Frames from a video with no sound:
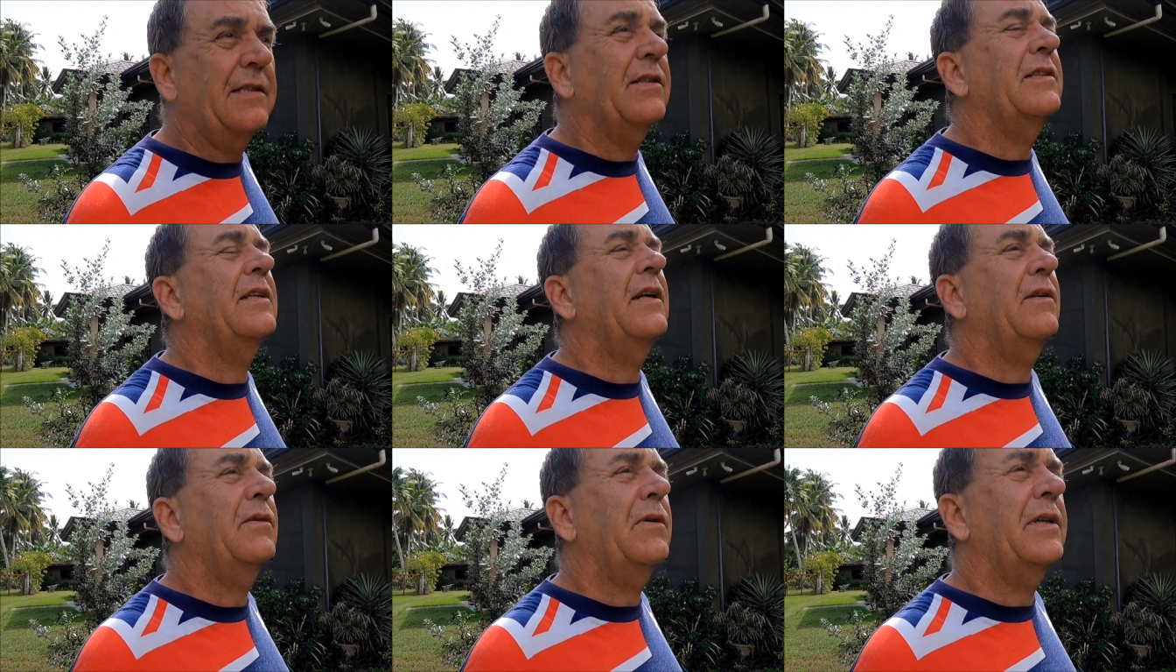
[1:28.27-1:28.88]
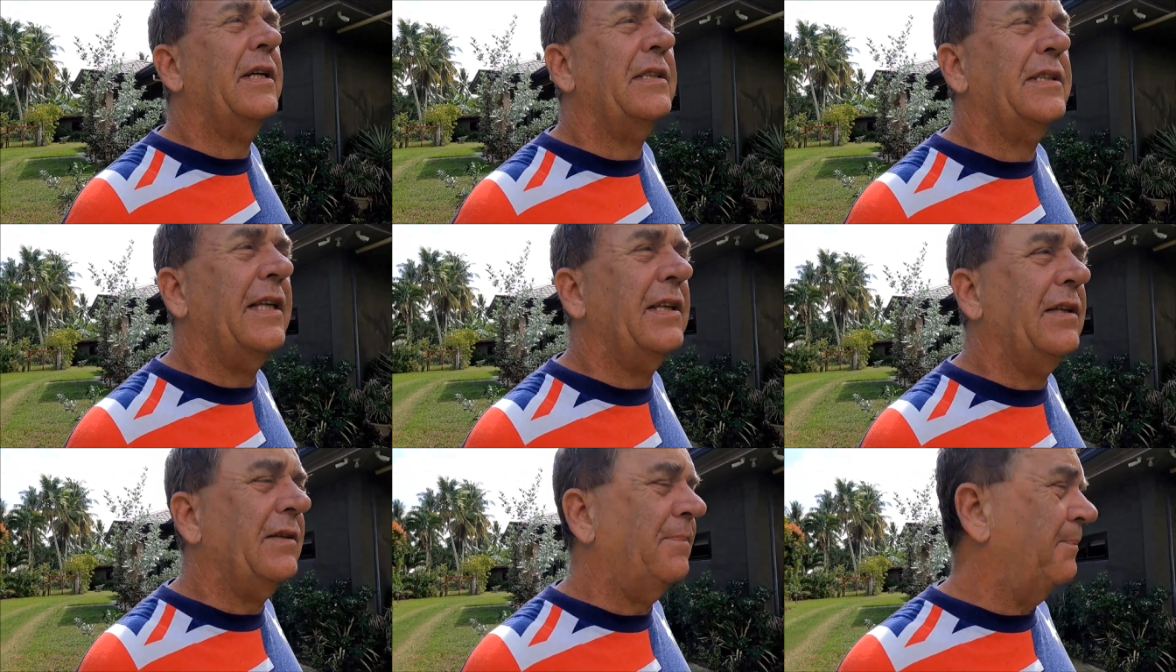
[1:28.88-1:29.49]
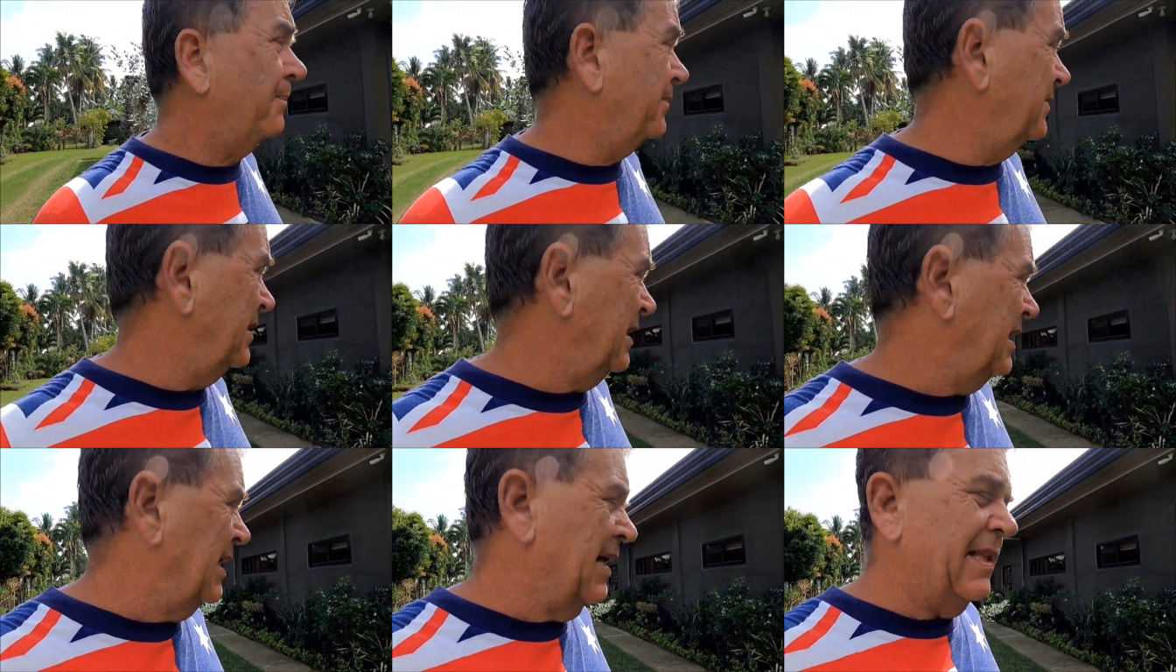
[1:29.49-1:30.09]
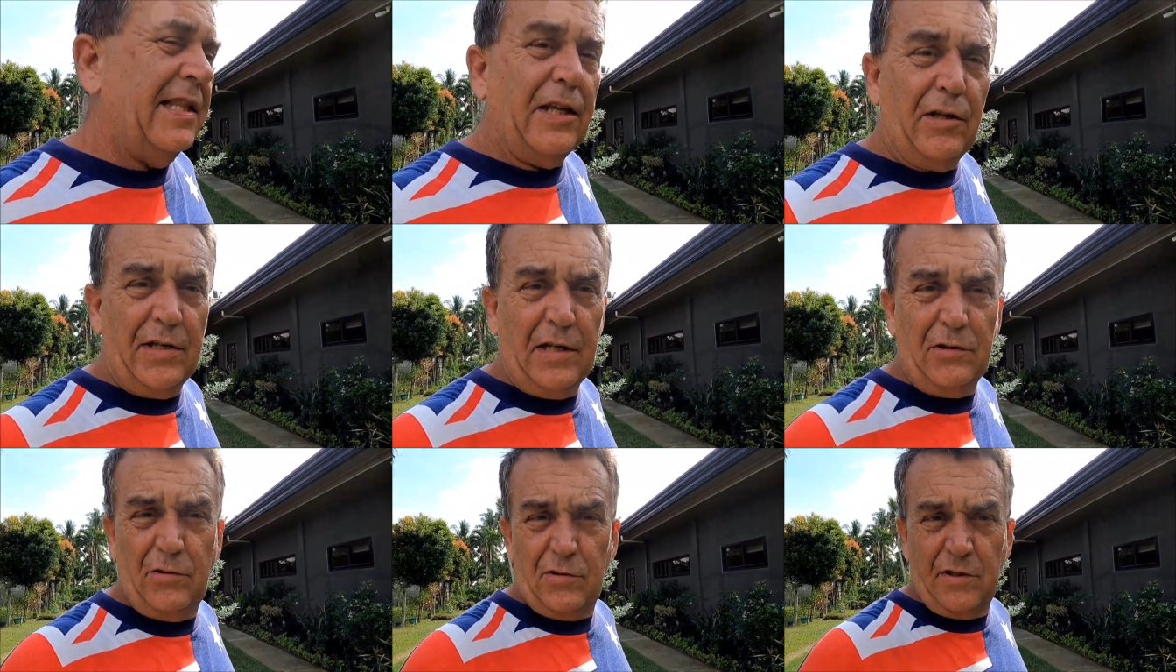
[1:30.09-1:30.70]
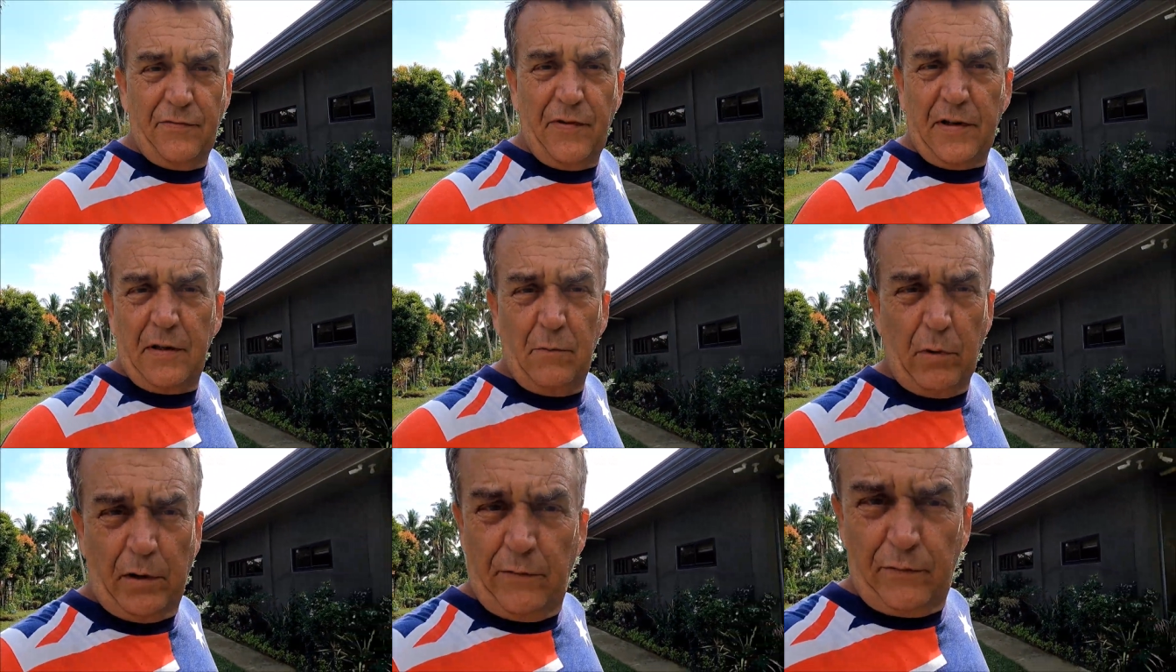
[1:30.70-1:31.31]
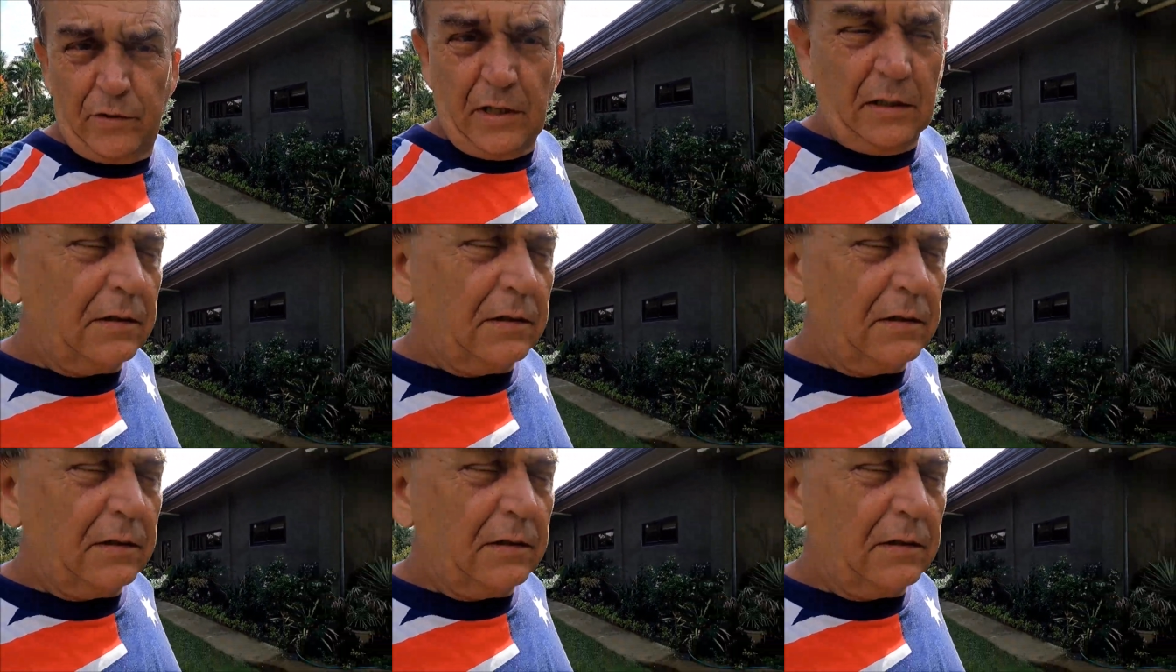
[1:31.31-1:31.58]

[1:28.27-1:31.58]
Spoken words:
So I said, all right, Dals, thank you. Thank you, Dals. You're just fucking wonderful,